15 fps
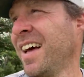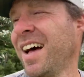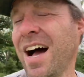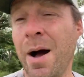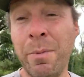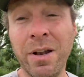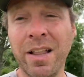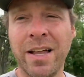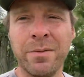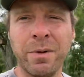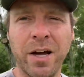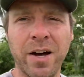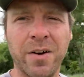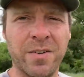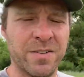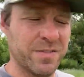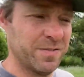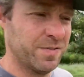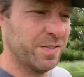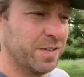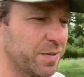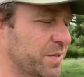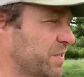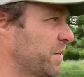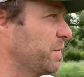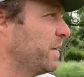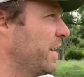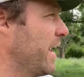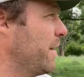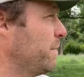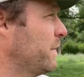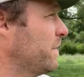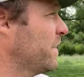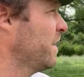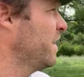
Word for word: I'm gonna let them go. I'll see what happens.